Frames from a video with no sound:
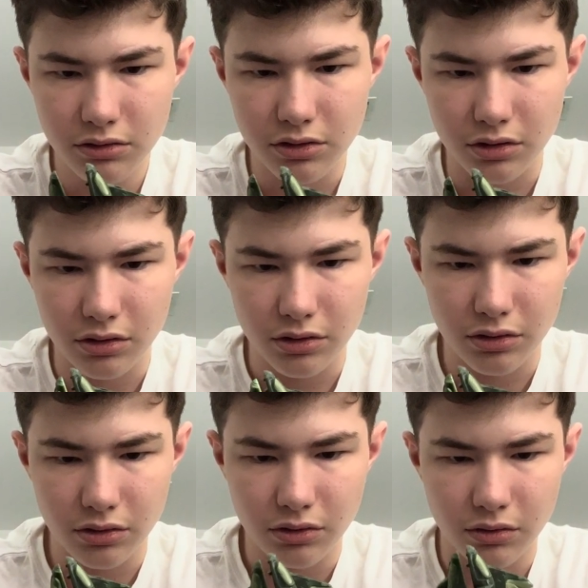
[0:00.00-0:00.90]

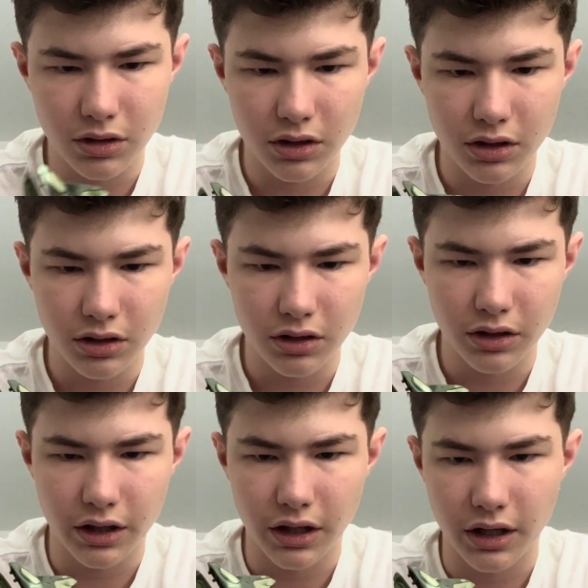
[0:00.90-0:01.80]
so
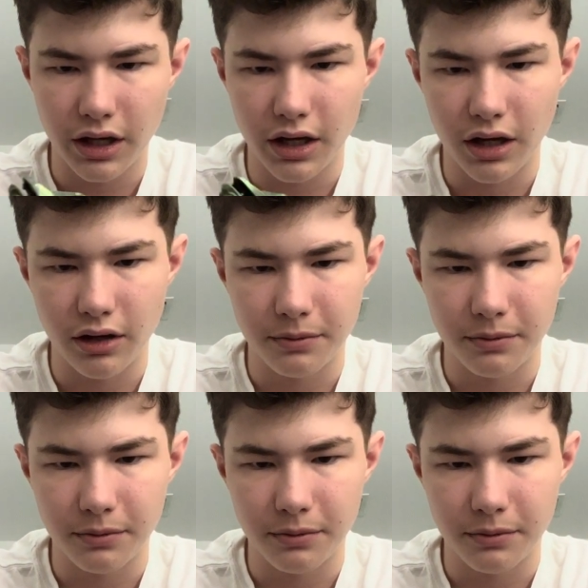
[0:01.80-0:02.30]
yay.